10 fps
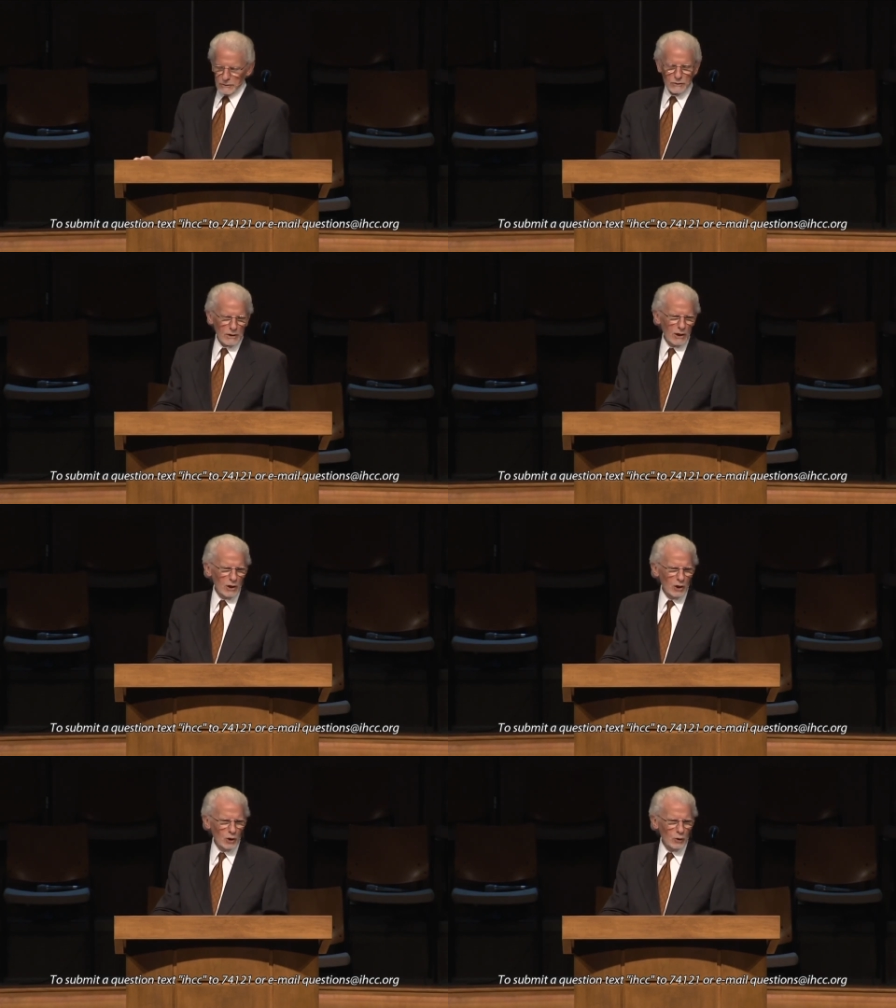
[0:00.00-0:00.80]

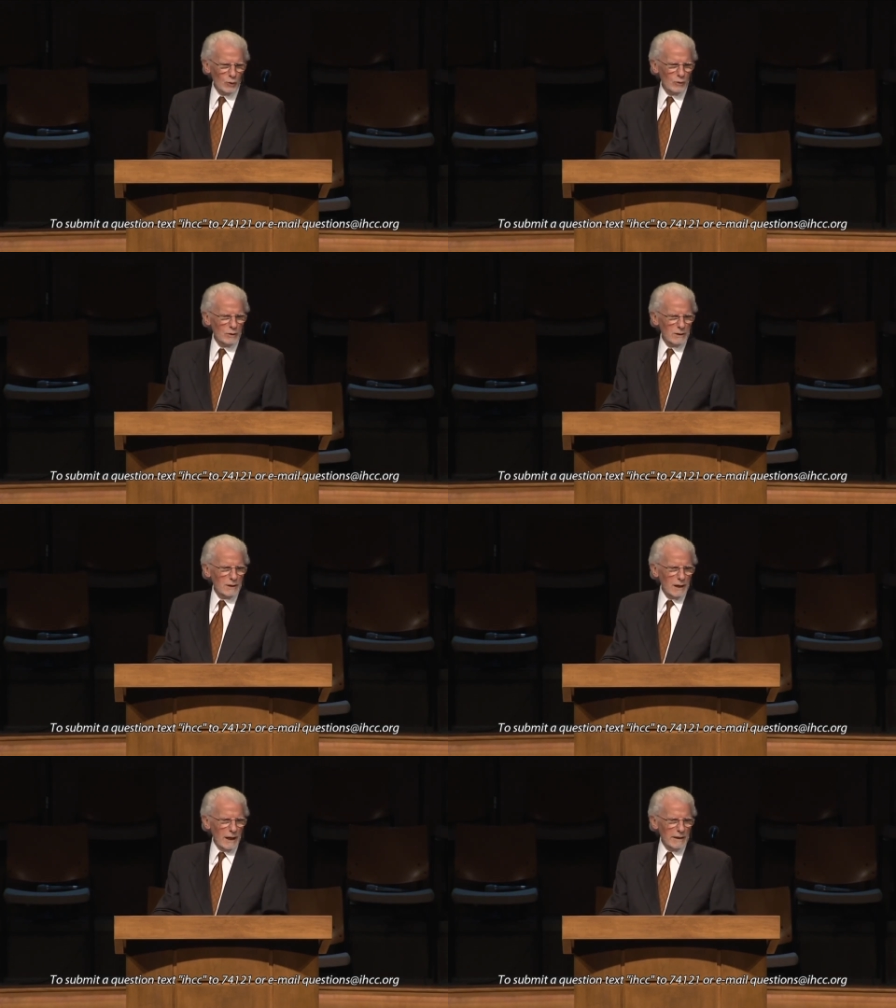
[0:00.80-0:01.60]
So
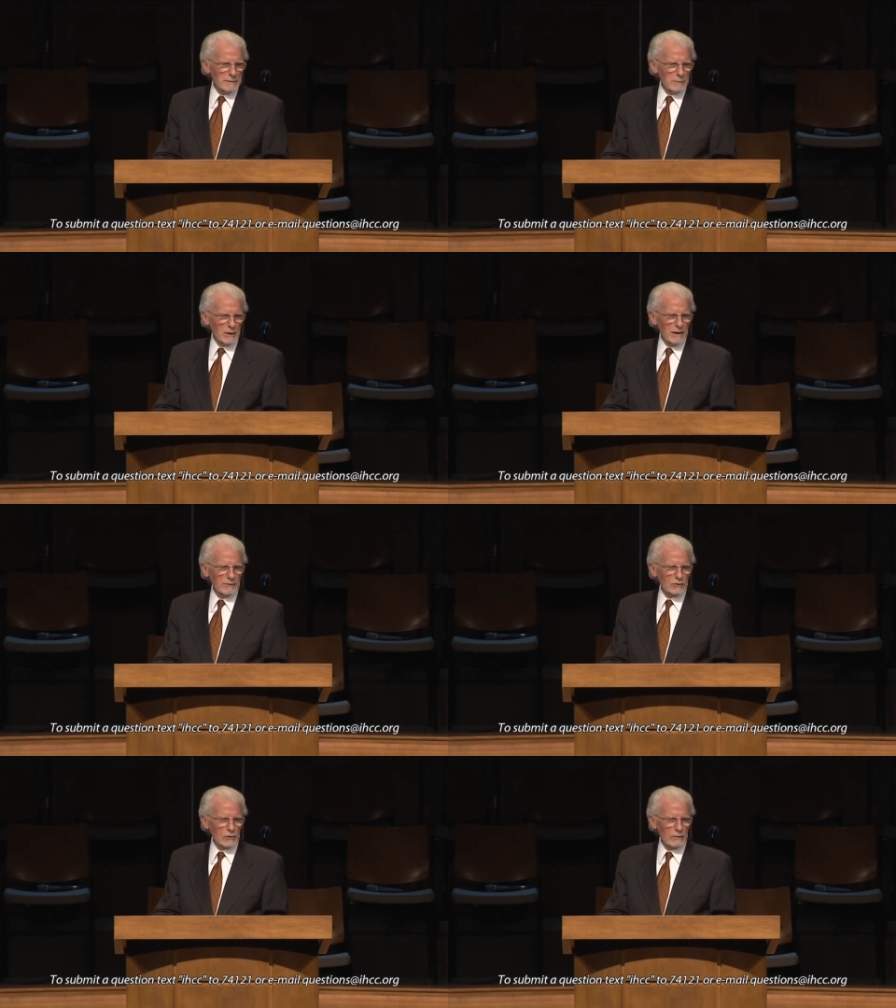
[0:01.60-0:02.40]

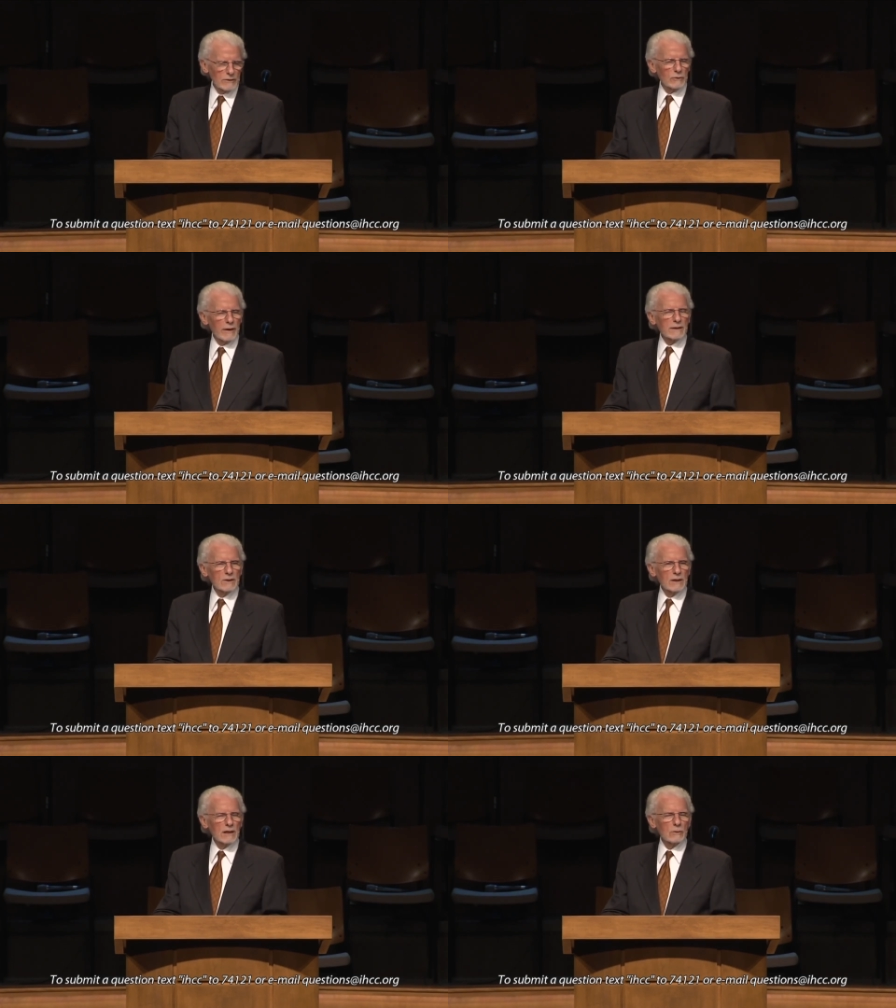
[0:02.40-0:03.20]
Unbelievers are
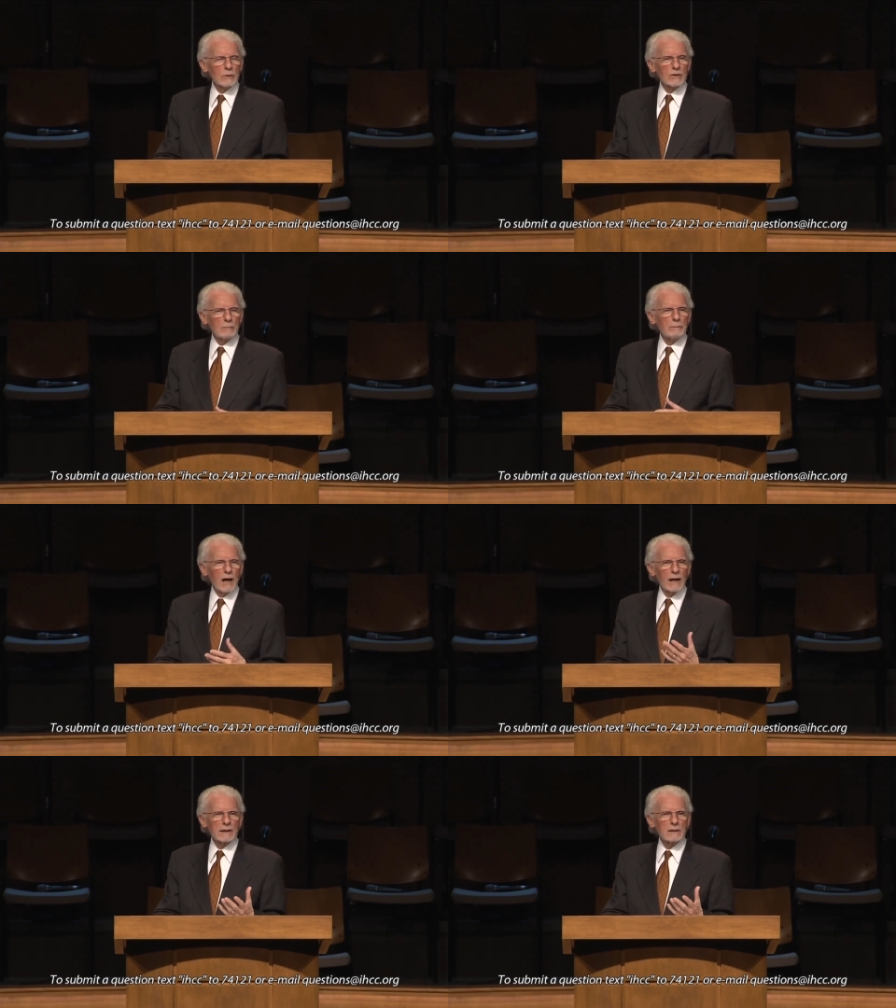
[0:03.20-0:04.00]
resurrected here with a
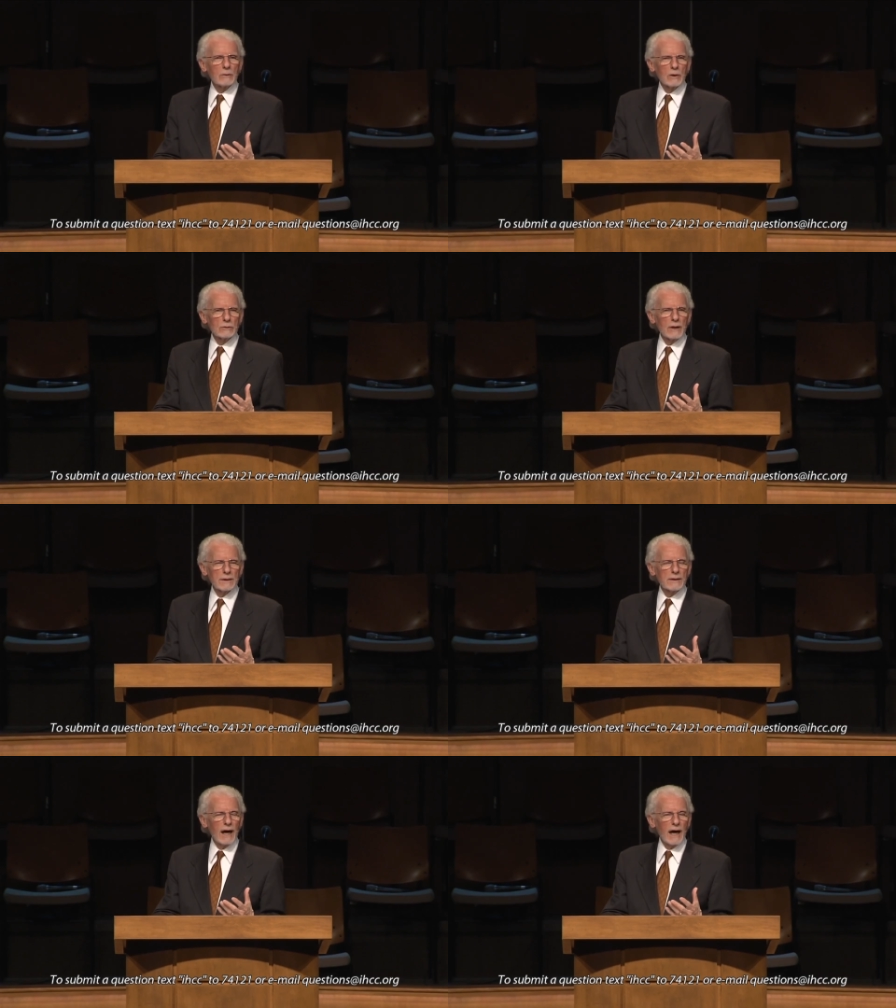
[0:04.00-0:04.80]
body that will
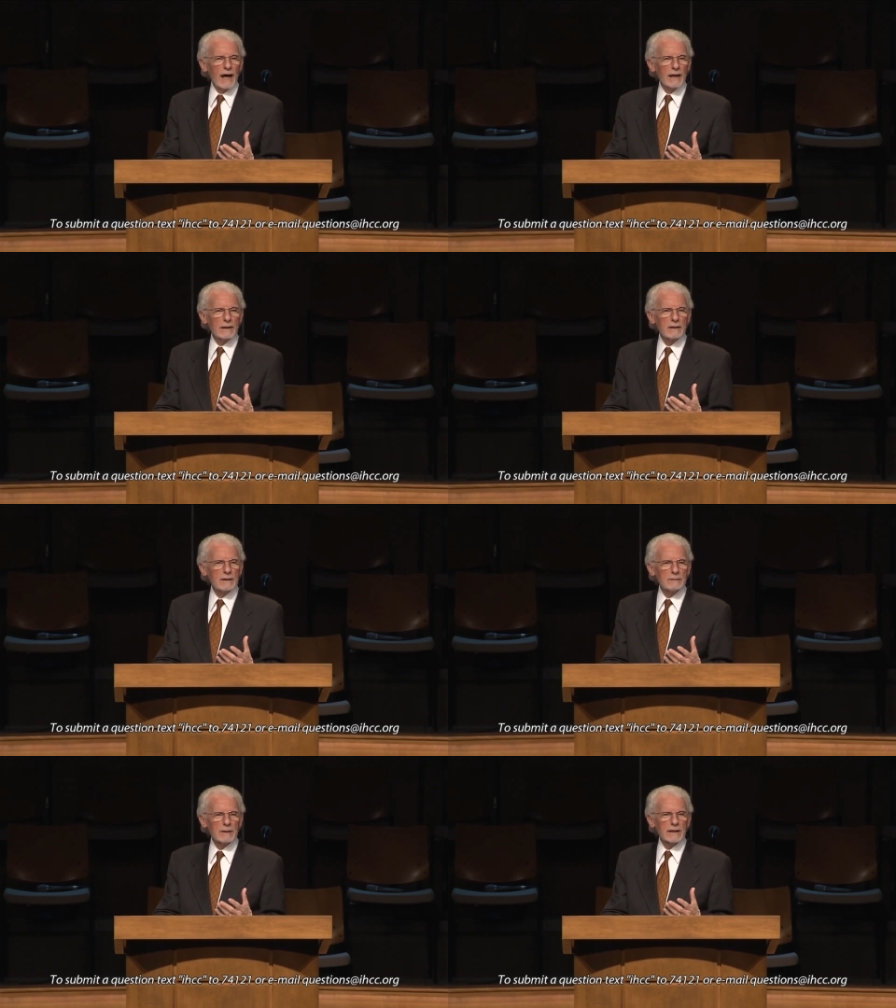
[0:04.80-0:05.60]
not die,
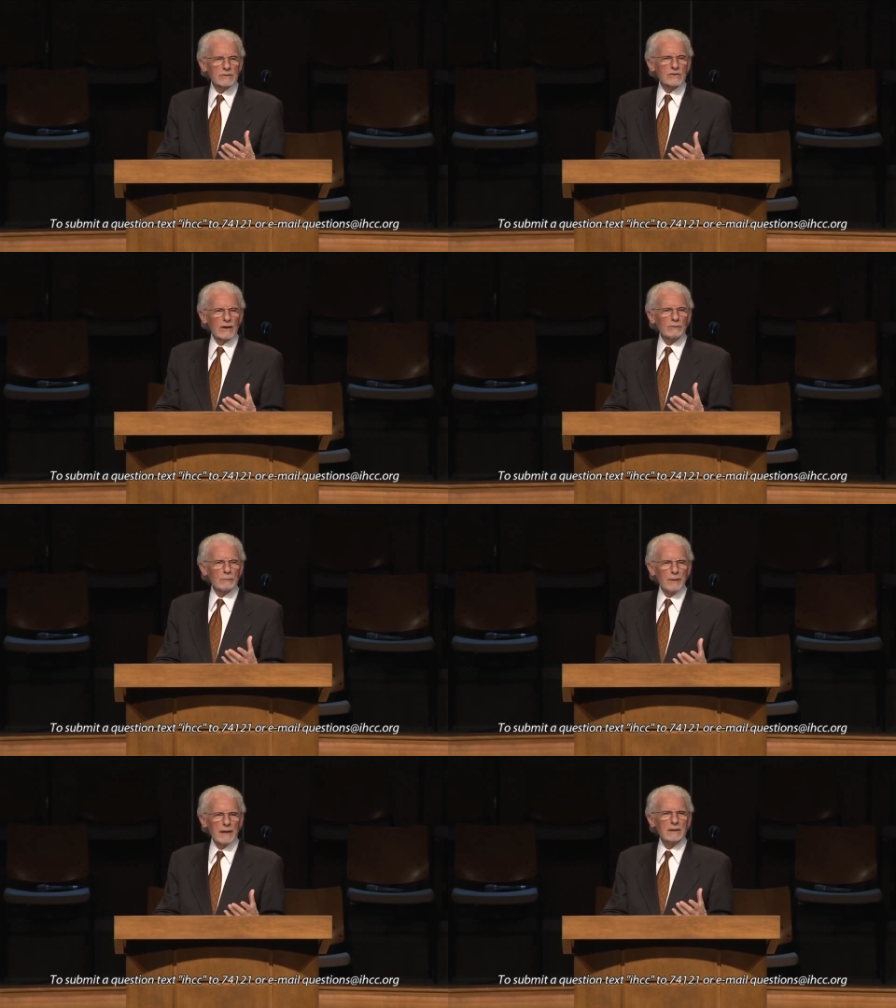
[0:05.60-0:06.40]
but can
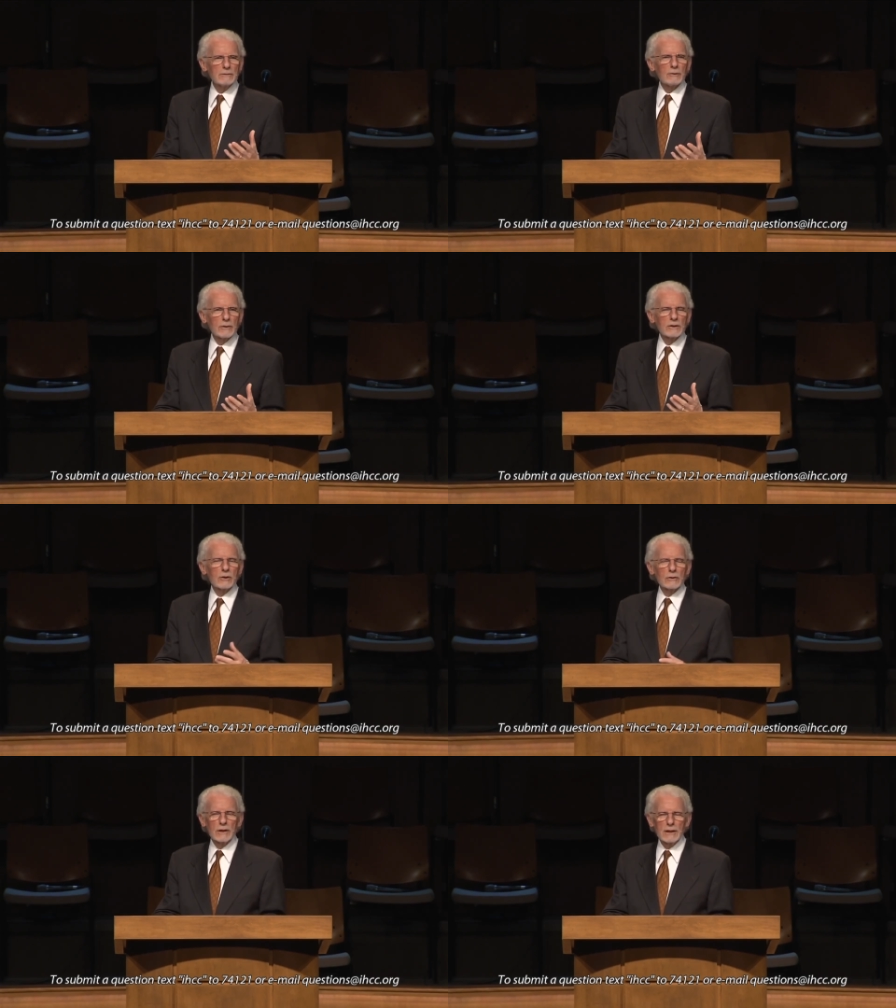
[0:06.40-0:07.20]
suffer pain for
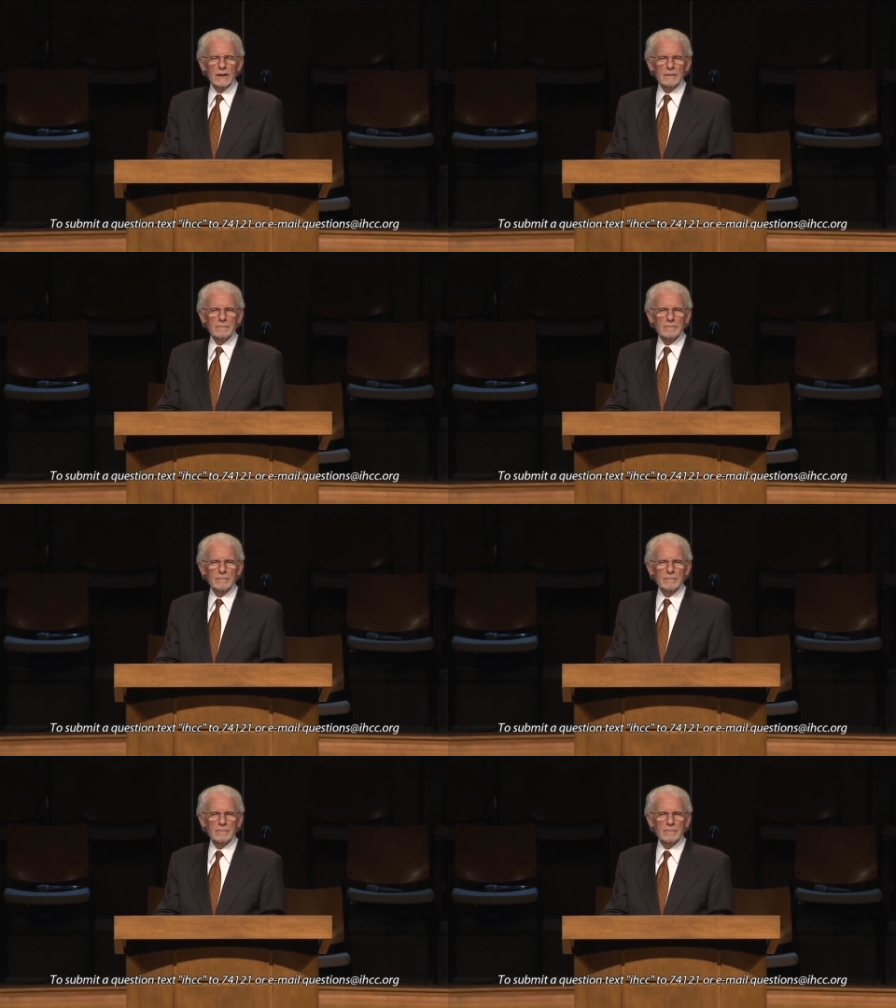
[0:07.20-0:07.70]
eternity.